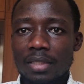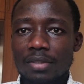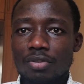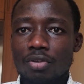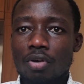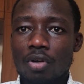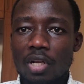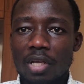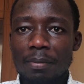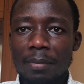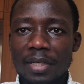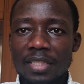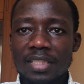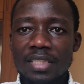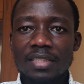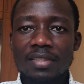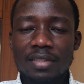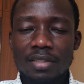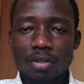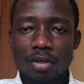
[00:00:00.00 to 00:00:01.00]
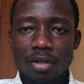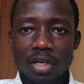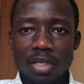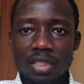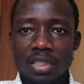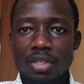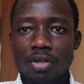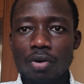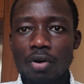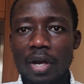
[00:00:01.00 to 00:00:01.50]
or emergency or
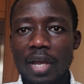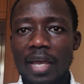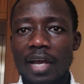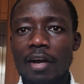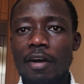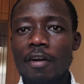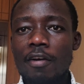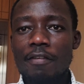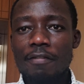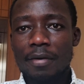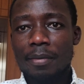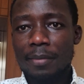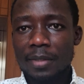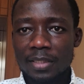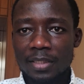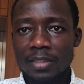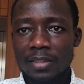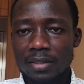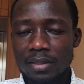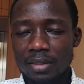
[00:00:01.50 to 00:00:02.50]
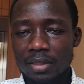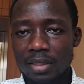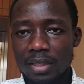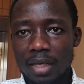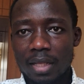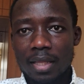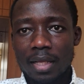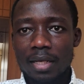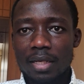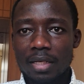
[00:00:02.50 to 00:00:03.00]
critical care pharmacist at
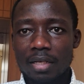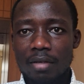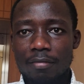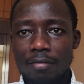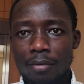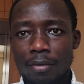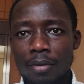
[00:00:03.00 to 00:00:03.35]
that level?